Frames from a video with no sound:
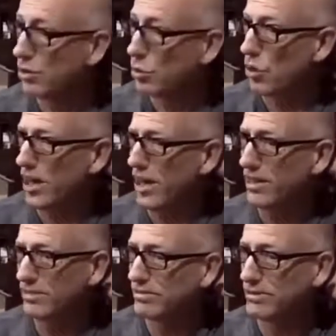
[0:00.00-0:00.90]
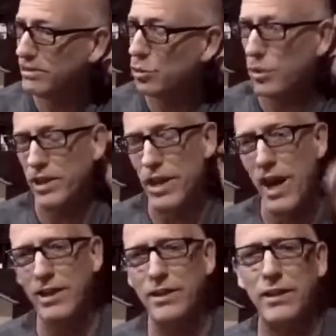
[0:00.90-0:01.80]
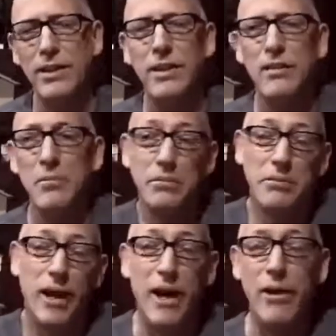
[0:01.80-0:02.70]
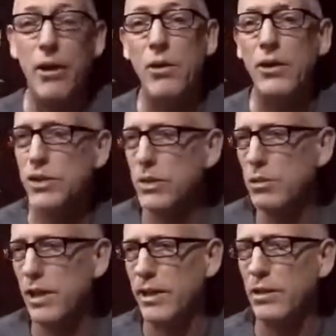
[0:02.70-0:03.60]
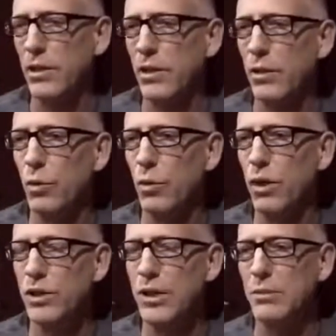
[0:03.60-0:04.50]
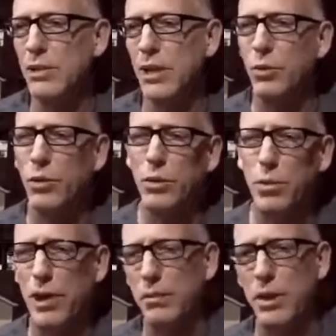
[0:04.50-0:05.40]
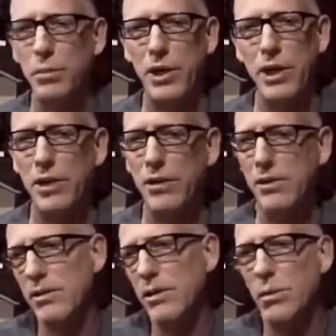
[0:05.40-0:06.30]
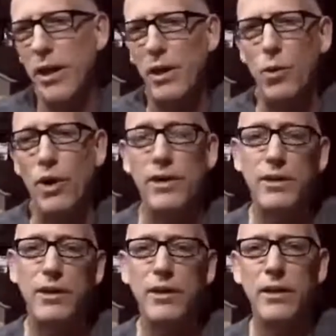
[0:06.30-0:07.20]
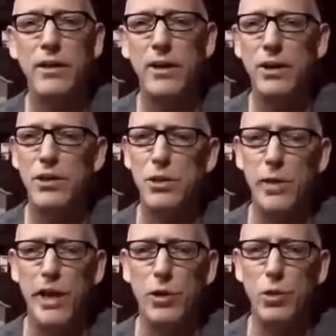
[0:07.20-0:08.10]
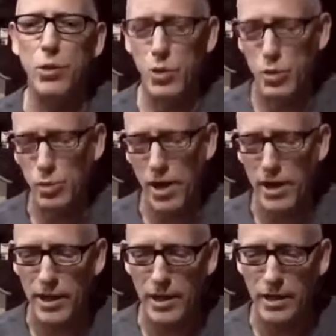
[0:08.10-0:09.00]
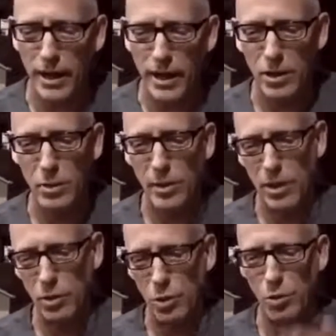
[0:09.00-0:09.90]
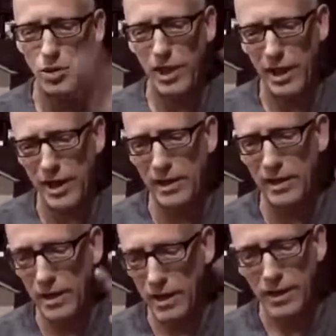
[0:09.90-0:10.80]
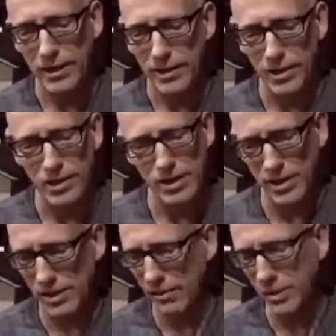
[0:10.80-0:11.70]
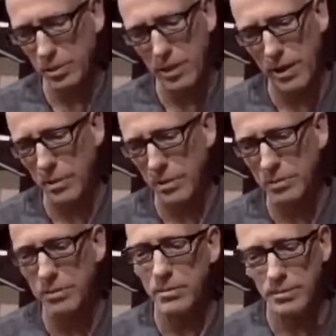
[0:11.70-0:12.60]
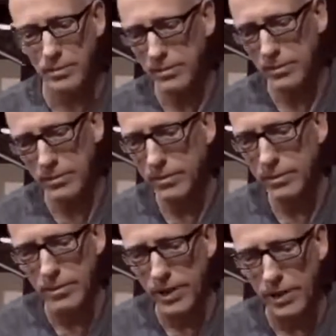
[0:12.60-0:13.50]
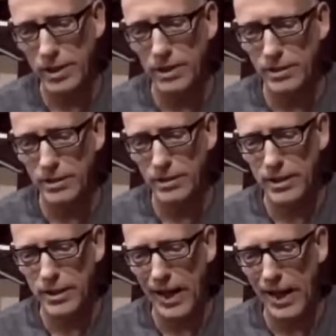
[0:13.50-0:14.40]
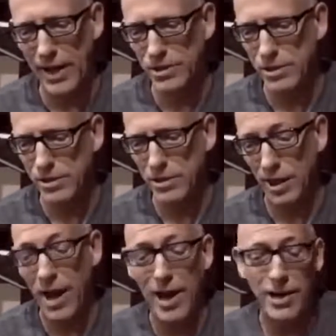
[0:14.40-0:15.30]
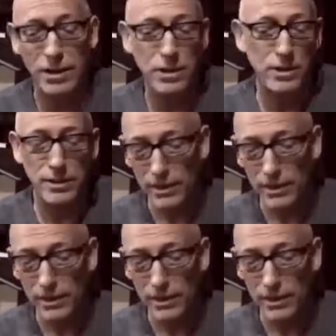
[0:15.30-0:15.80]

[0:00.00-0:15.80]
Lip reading: Would he? Would he not? I don't know. It seems like we would probably be here no matter what, because no matter who was running and no matter who was ahead, you'd still have the problem that the ads are lies,